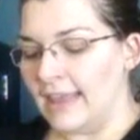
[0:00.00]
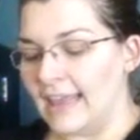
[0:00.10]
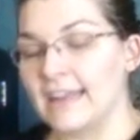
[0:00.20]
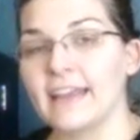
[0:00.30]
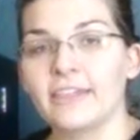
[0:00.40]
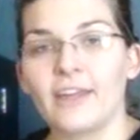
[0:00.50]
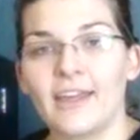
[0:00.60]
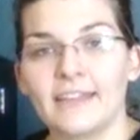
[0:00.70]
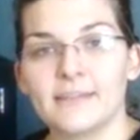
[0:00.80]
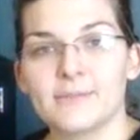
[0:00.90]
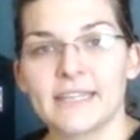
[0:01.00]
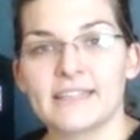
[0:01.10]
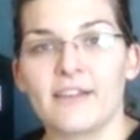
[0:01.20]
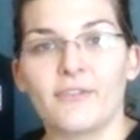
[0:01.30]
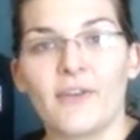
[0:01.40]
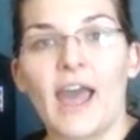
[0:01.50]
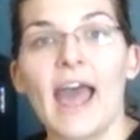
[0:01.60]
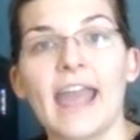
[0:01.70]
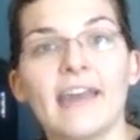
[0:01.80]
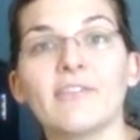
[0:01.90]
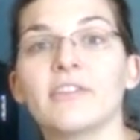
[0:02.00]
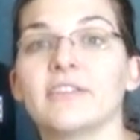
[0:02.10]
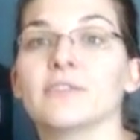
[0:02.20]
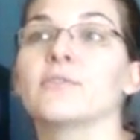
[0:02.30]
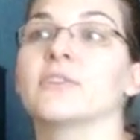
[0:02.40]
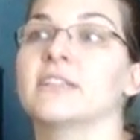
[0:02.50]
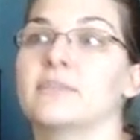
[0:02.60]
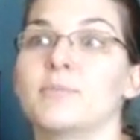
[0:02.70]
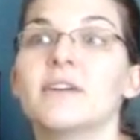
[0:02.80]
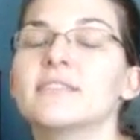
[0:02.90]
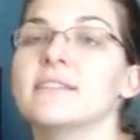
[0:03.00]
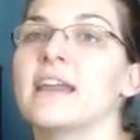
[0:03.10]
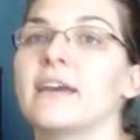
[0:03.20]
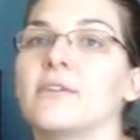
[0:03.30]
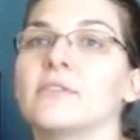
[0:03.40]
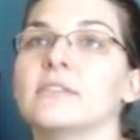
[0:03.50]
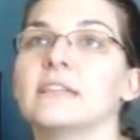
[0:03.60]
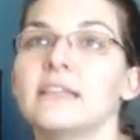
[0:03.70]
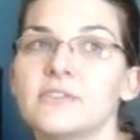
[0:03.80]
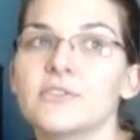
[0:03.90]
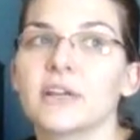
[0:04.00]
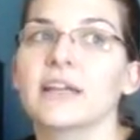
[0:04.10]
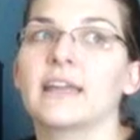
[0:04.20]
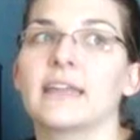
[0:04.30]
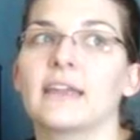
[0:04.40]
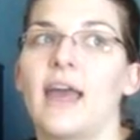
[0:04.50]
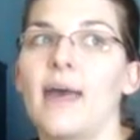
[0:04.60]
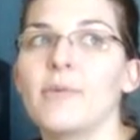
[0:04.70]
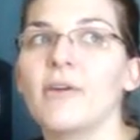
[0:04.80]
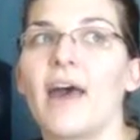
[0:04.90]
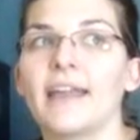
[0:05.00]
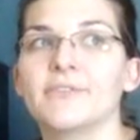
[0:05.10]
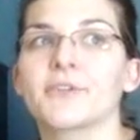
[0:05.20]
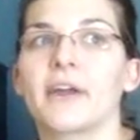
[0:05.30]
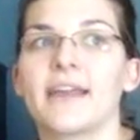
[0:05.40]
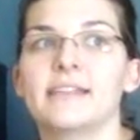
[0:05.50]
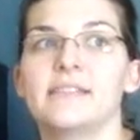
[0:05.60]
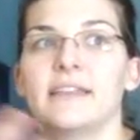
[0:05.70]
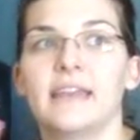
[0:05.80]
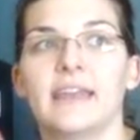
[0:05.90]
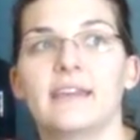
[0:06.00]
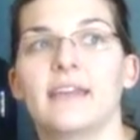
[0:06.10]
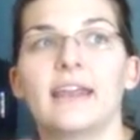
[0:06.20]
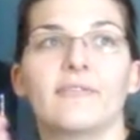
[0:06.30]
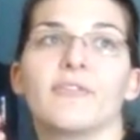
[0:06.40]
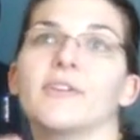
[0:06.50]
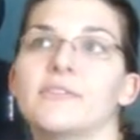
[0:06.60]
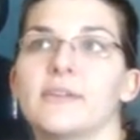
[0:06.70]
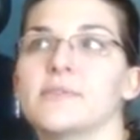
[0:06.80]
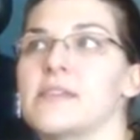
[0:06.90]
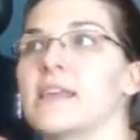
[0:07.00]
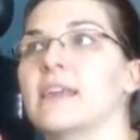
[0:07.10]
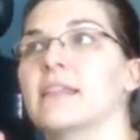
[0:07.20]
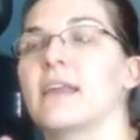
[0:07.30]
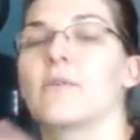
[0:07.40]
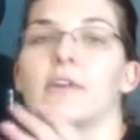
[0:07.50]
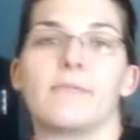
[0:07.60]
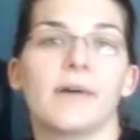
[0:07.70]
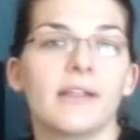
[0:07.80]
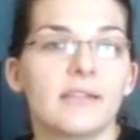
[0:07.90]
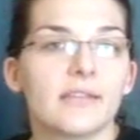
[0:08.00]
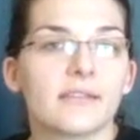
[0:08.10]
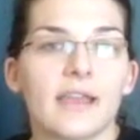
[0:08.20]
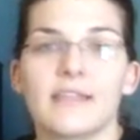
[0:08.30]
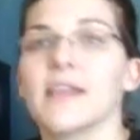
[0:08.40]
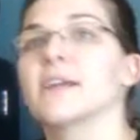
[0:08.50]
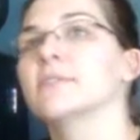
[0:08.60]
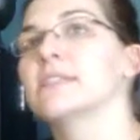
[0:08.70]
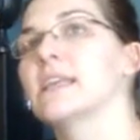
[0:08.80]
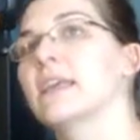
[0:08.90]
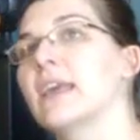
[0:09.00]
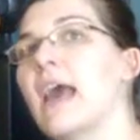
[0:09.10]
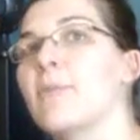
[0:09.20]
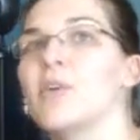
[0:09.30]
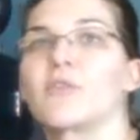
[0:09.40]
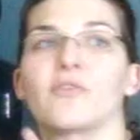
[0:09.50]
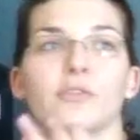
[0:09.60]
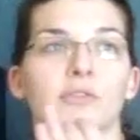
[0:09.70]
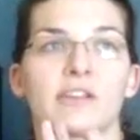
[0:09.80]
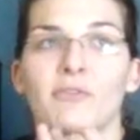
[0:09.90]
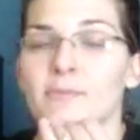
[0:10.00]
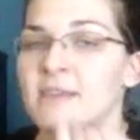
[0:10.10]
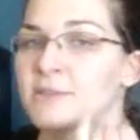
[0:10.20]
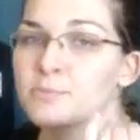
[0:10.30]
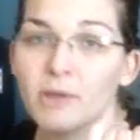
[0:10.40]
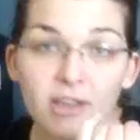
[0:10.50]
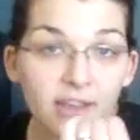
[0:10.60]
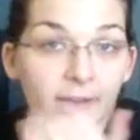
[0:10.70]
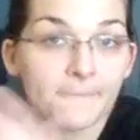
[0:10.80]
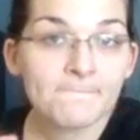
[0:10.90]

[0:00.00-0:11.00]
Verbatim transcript: And I thought to myself, I have all these glorious books now. Let's try, how about I try to knit? And at first I was thinking like one a month, and then I was thinking, how about three from each book?